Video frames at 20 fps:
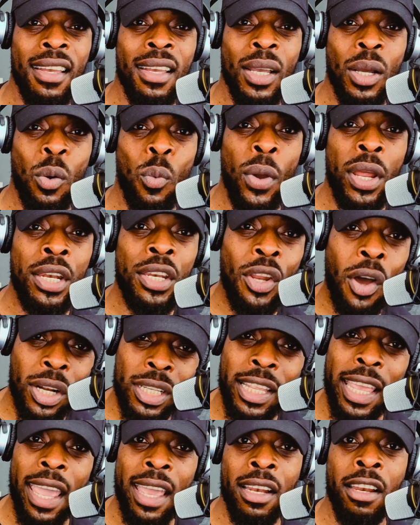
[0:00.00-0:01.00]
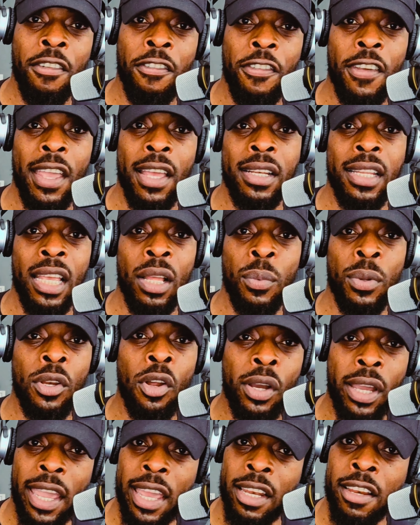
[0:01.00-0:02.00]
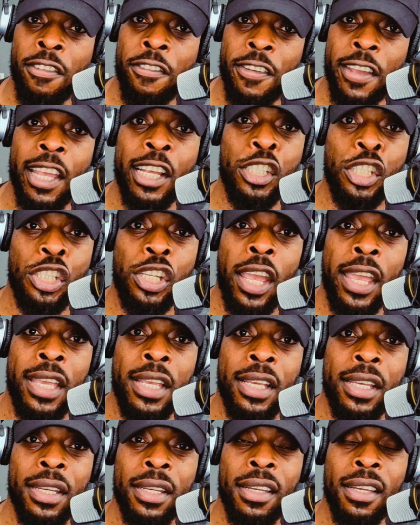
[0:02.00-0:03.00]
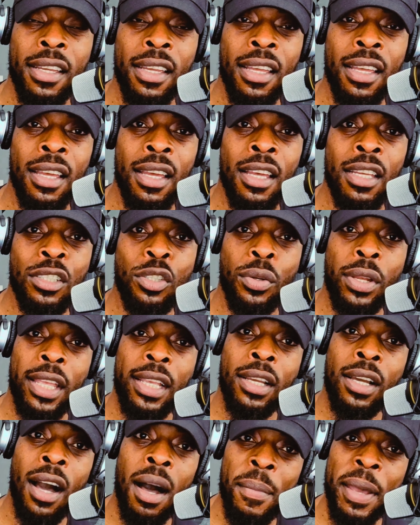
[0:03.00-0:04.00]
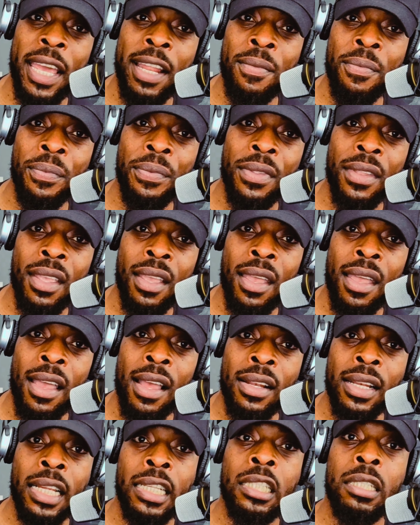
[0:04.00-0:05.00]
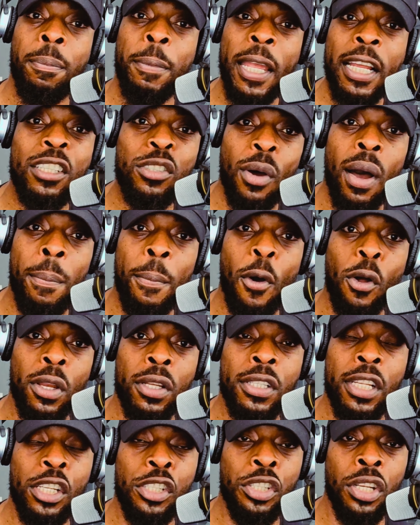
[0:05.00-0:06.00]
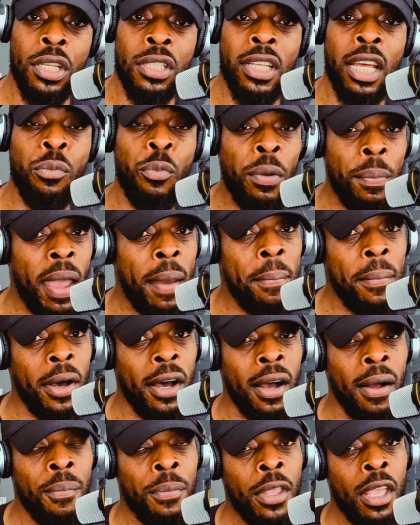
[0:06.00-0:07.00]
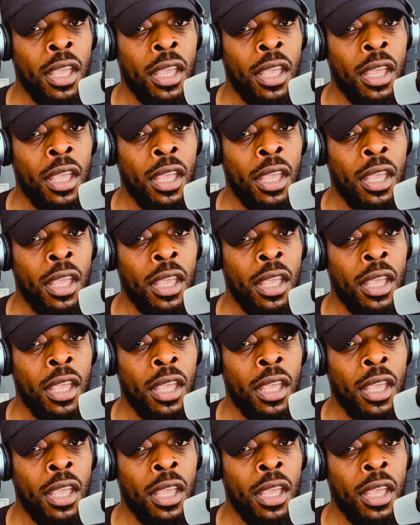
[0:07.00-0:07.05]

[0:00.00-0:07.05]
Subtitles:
We're not getting a fair deal. We're not getting a fair shake. So they come in, they speak to our politicians, and remember,